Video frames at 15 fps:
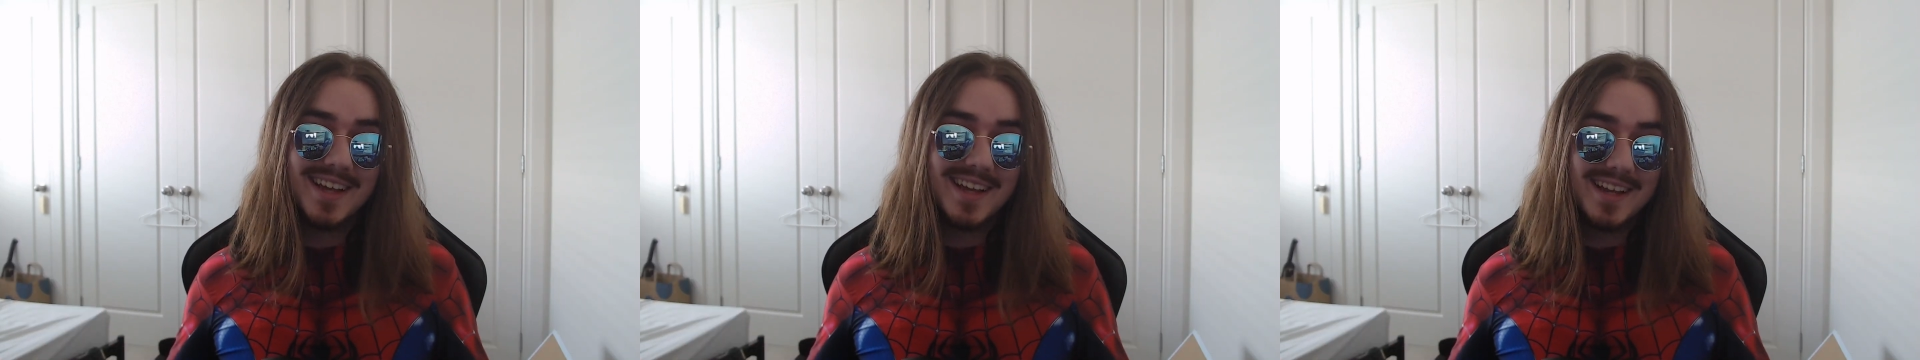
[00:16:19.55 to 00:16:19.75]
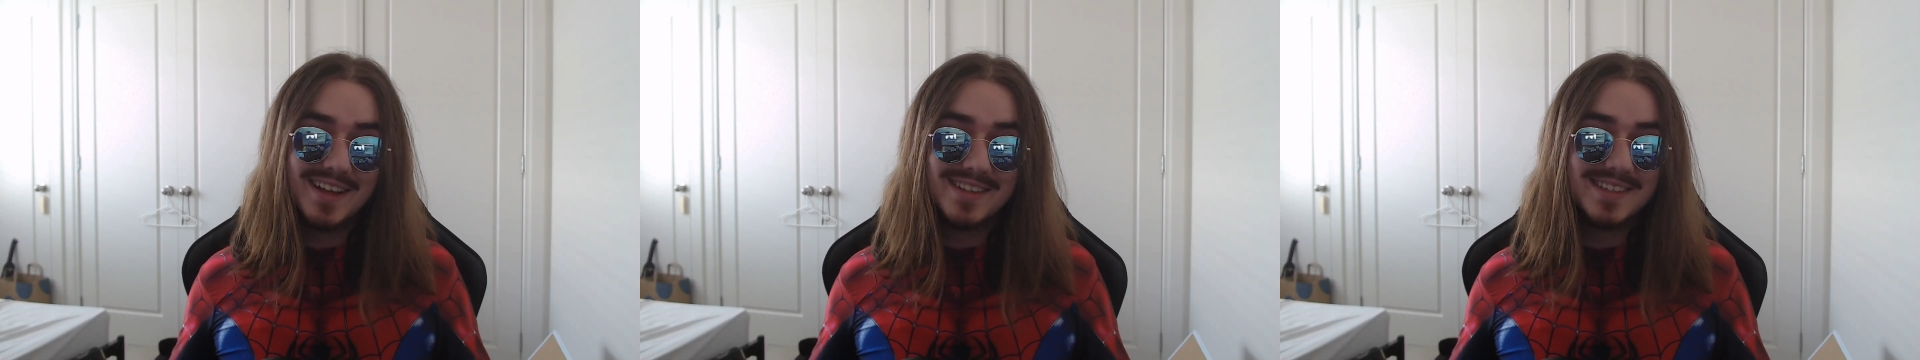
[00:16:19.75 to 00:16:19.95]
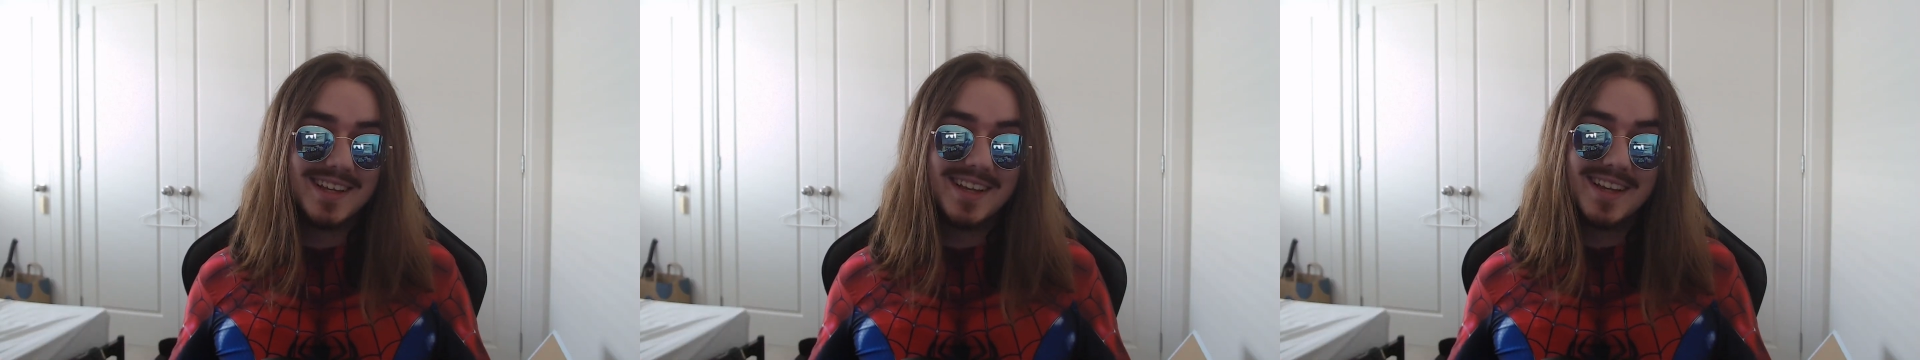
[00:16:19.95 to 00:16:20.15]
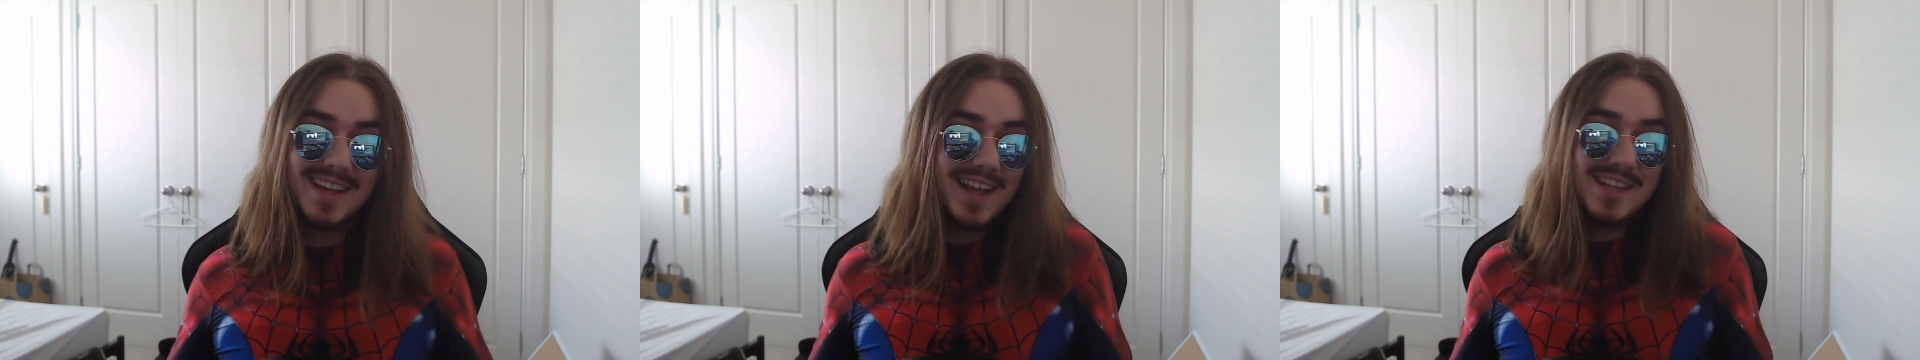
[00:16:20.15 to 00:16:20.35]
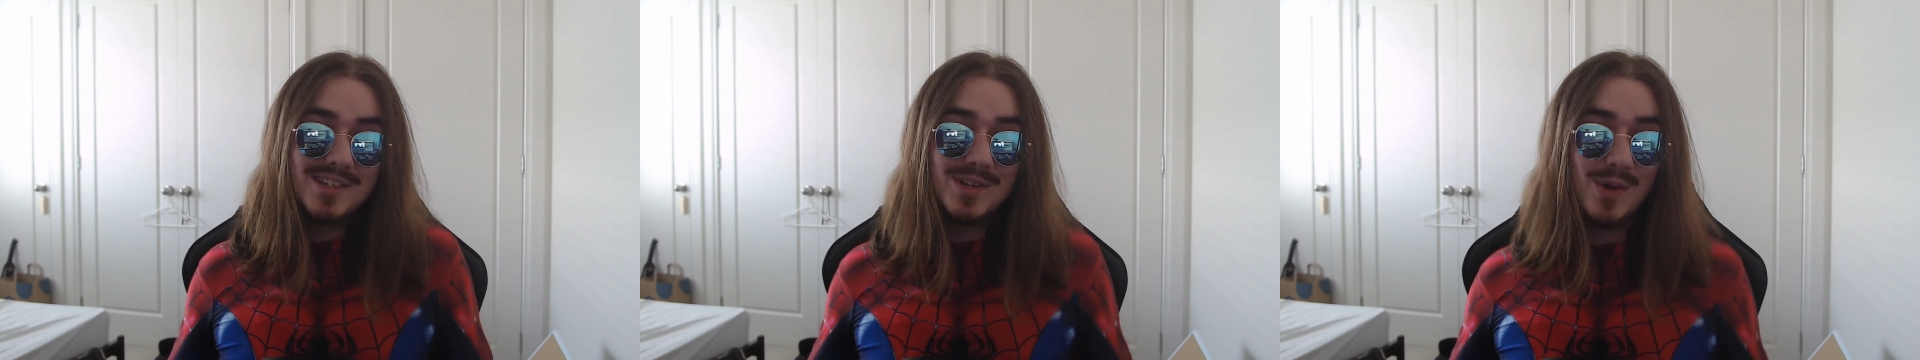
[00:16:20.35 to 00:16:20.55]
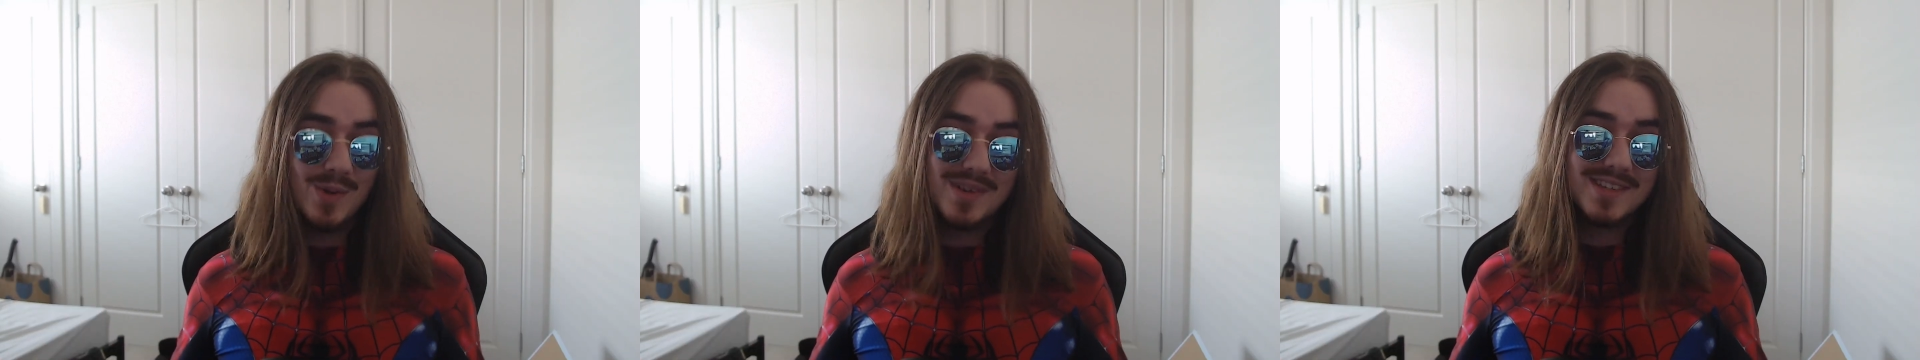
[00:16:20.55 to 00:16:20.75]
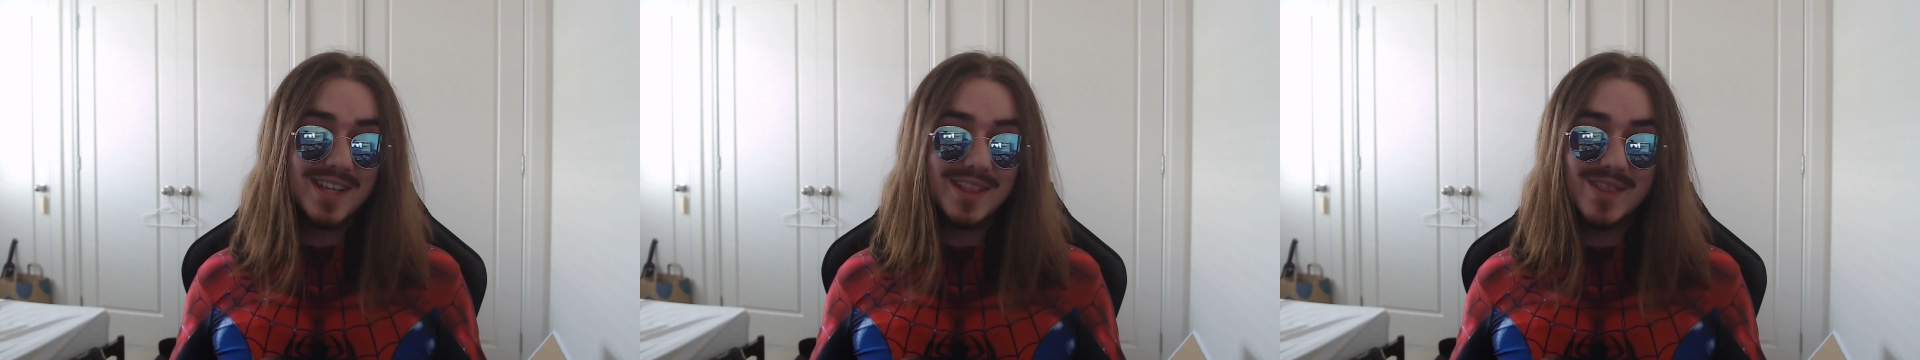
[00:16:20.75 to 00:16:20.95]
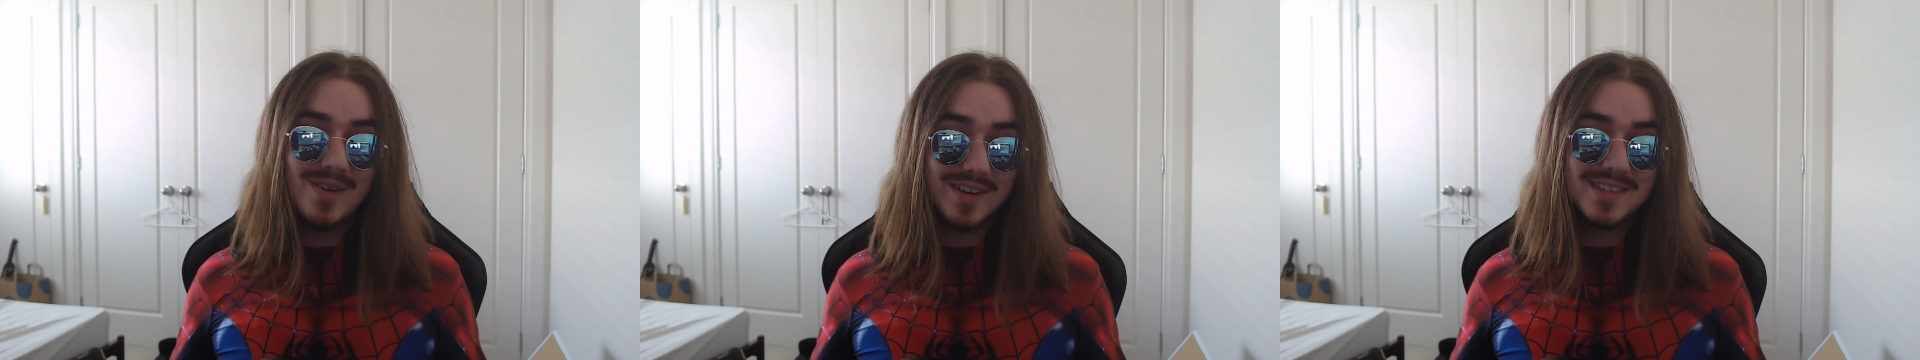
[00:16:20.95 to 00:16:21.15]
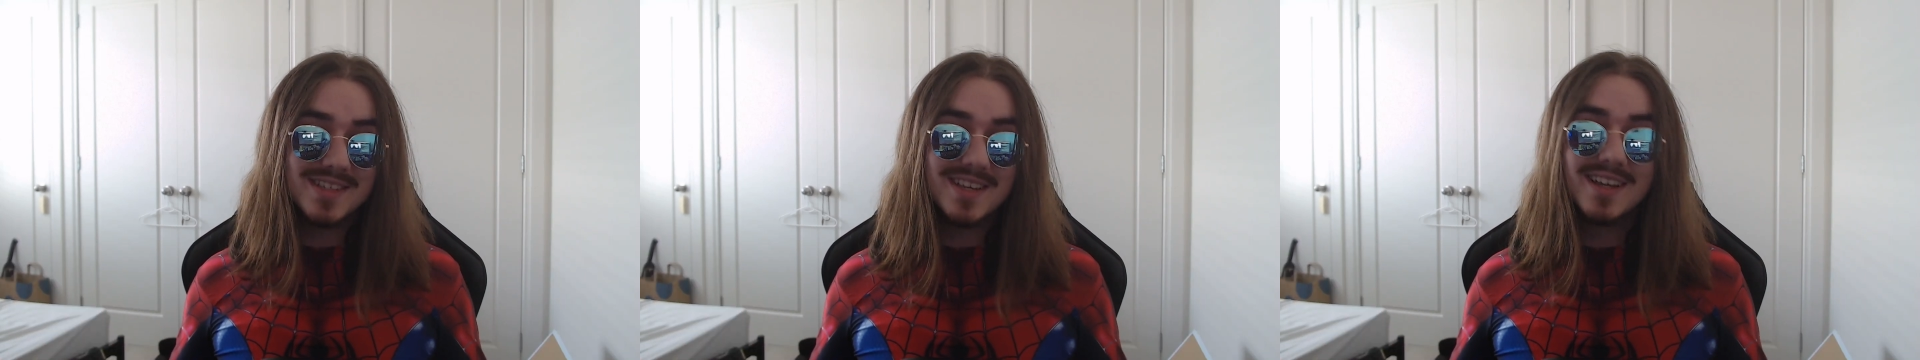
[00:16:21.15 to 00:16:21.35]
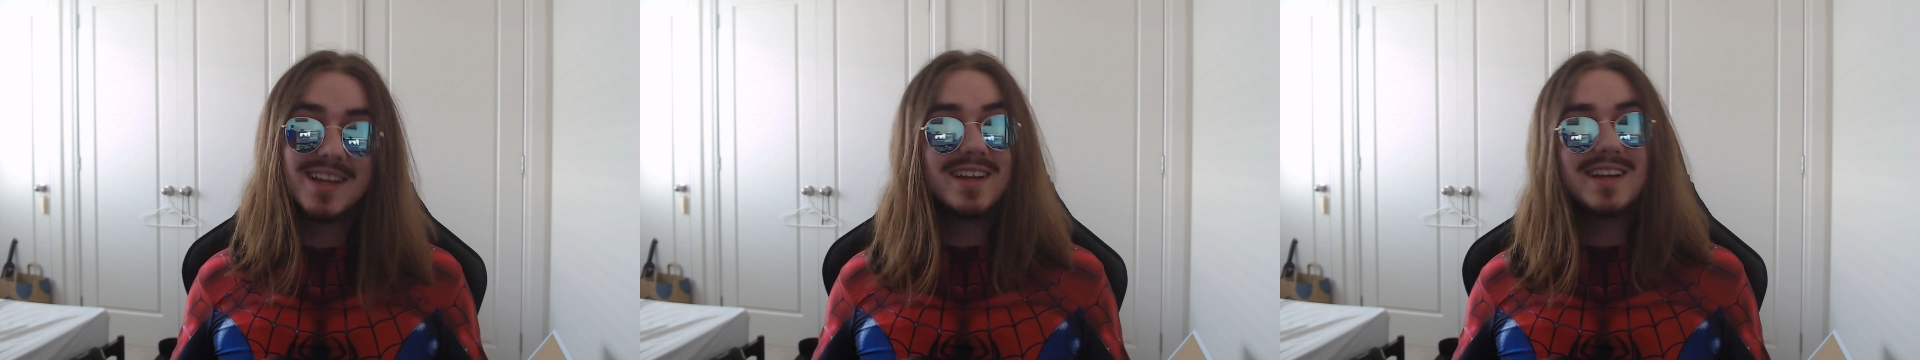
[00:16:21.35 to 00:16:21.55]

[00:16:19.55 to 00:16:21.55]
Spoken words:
because as cool as it looks,